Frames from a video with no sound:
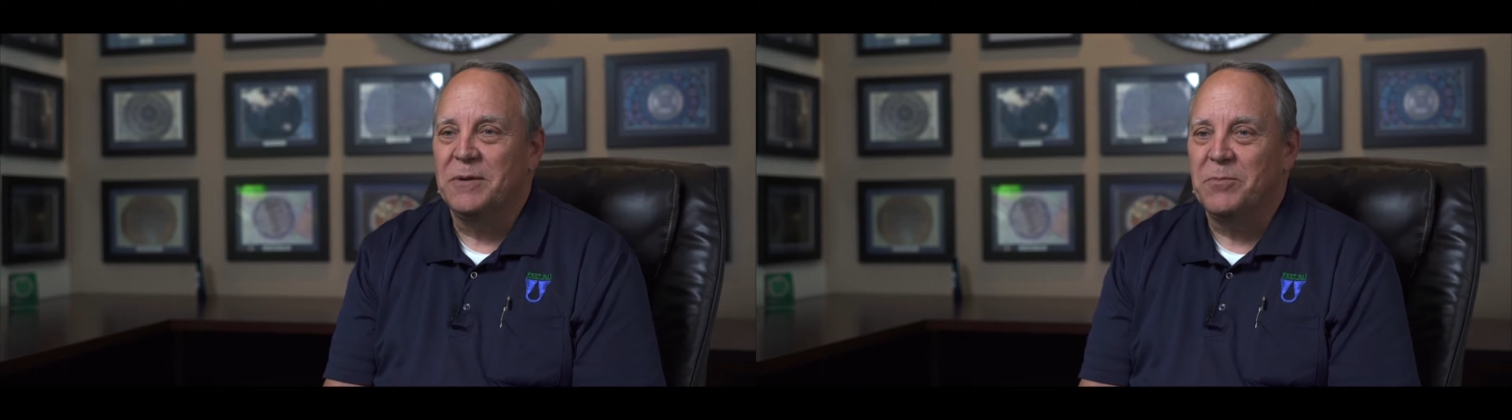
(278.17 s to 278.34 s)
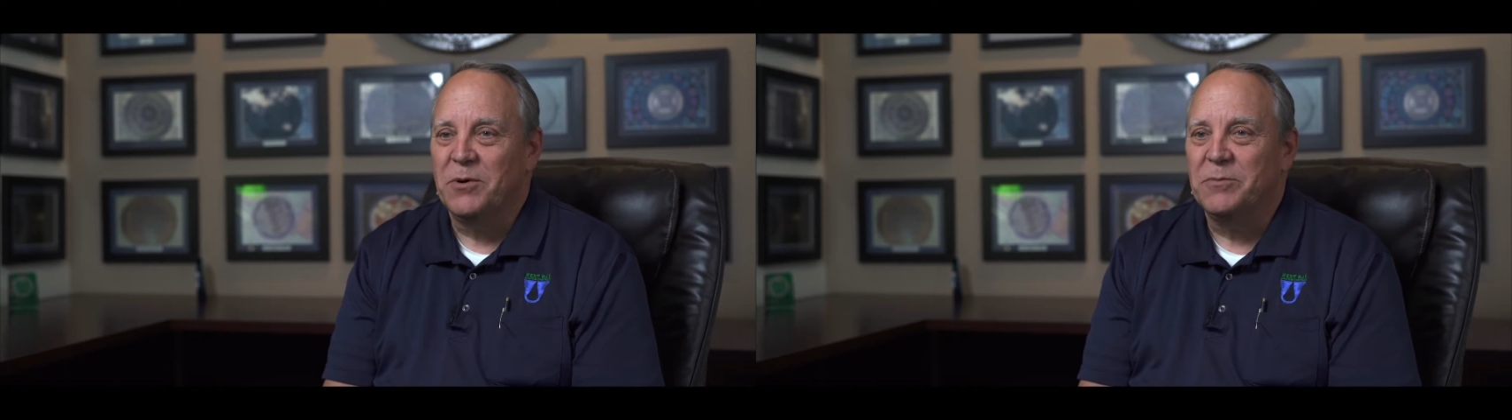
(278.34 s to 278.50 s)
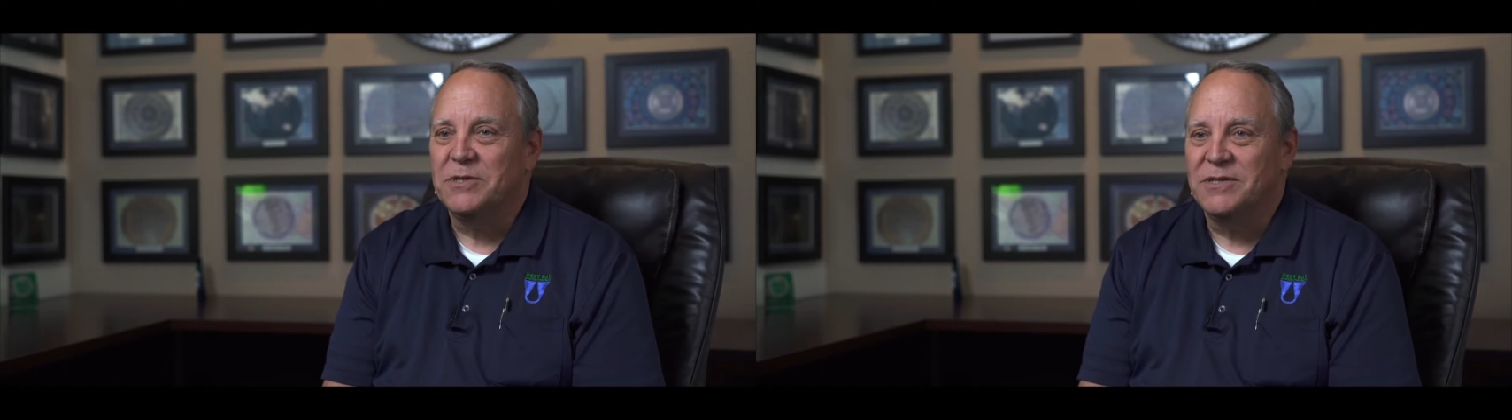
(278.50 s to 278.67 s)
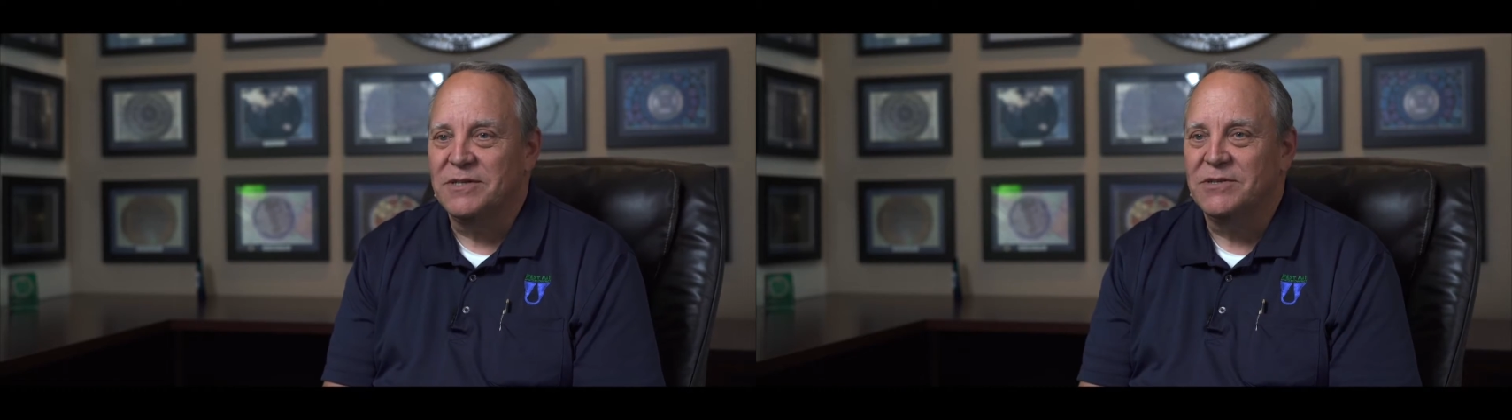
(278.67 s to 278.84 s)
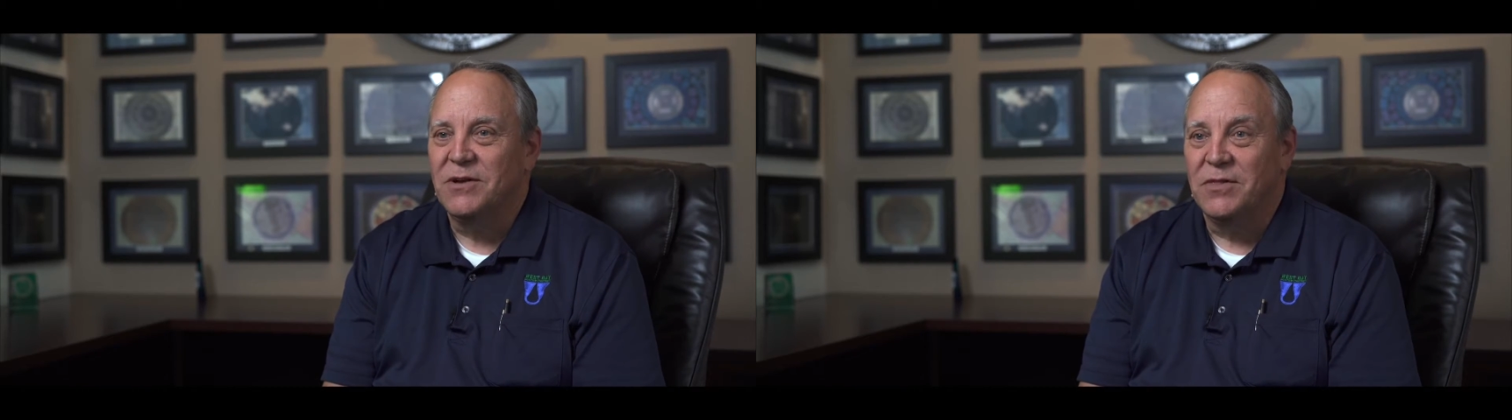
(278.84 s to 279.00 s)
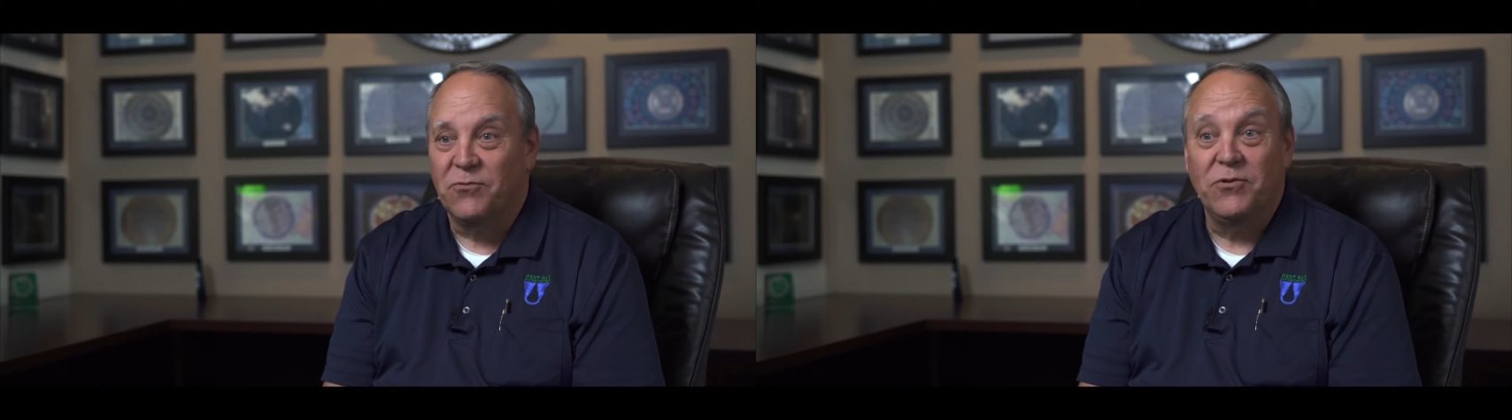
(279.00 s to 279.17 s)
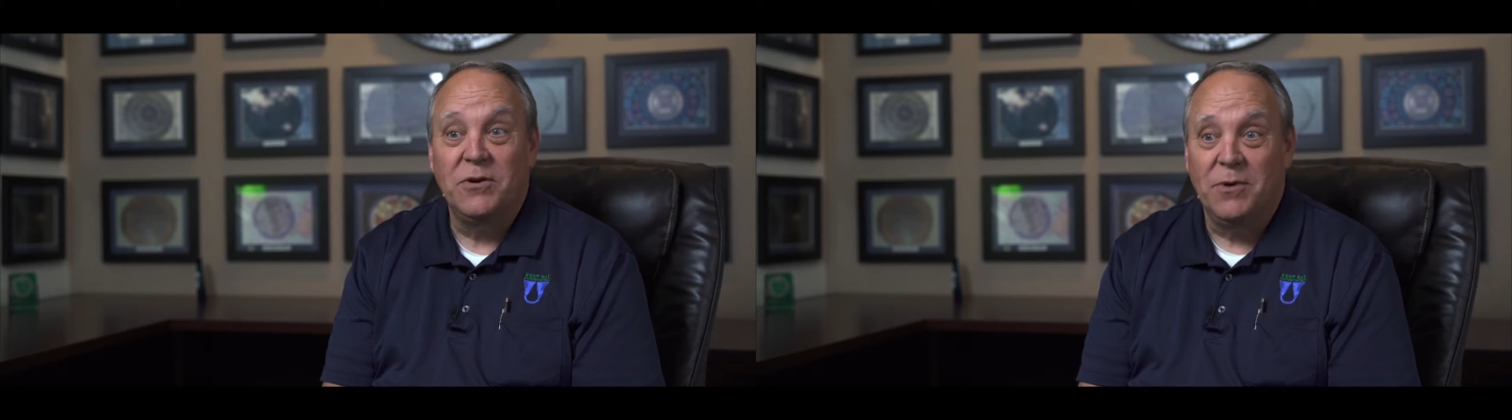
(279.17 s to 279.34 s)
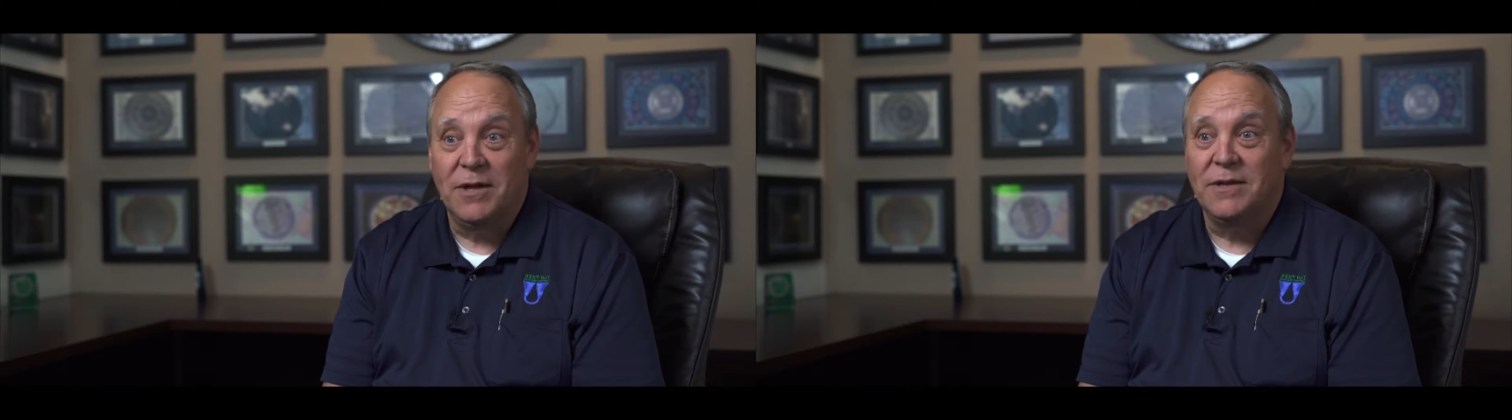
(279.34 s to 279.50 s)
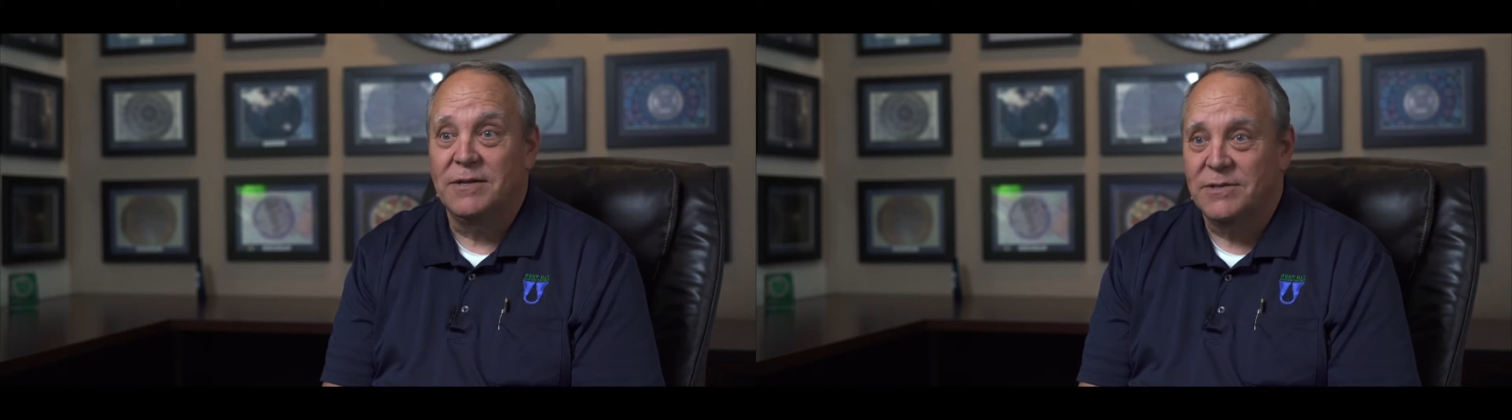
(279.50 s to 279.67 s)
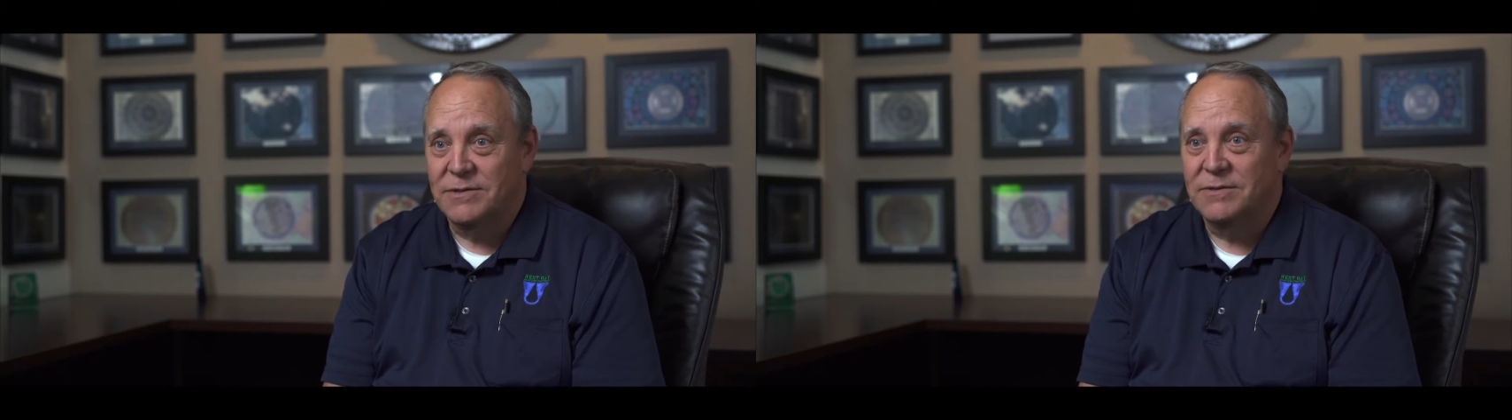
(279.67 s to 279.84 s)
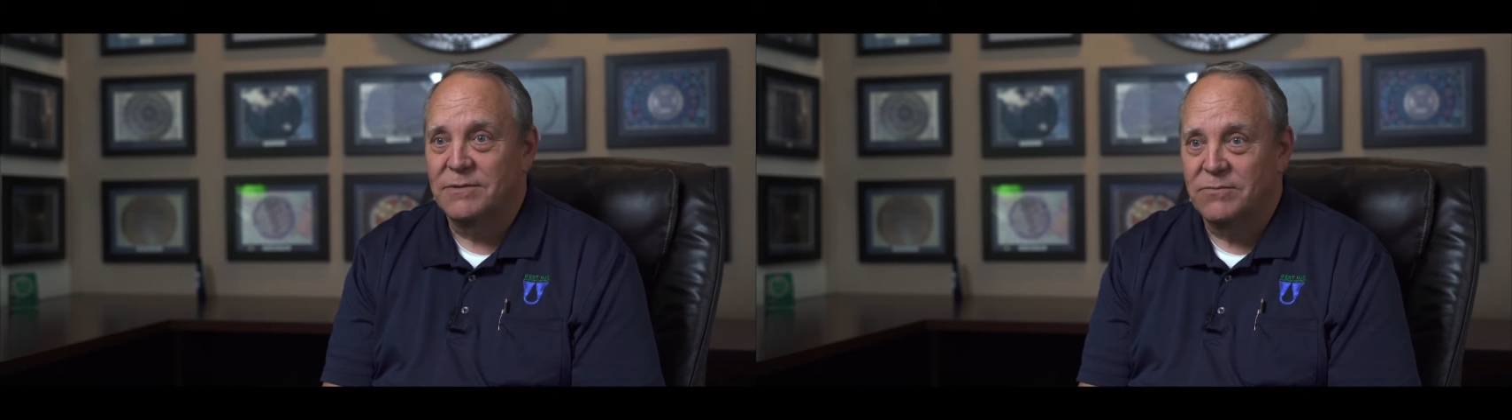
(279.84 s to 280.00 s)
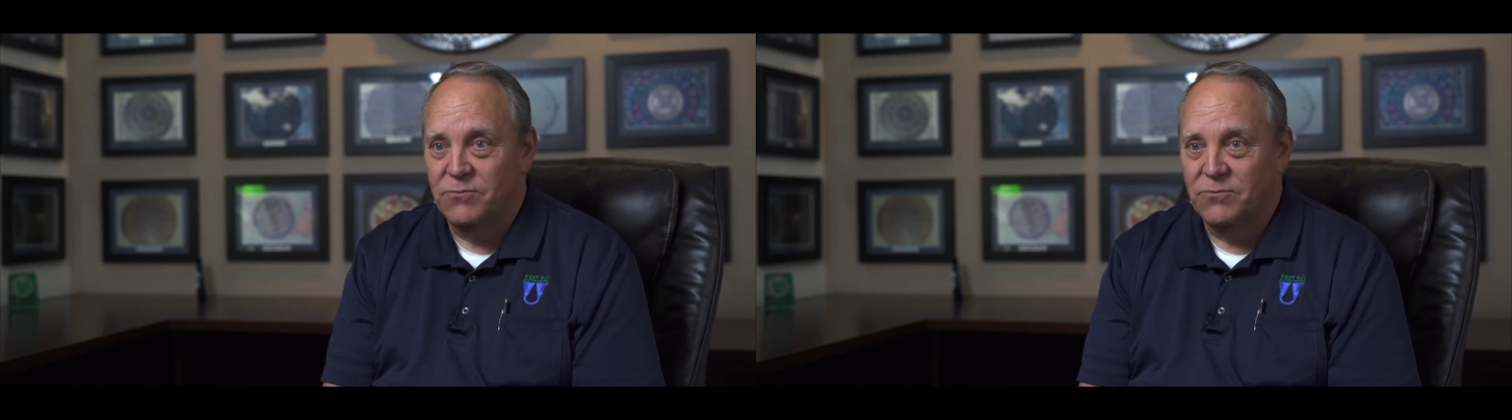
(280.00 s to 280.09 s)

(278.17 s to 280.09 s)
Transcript: purposes on the freeway that's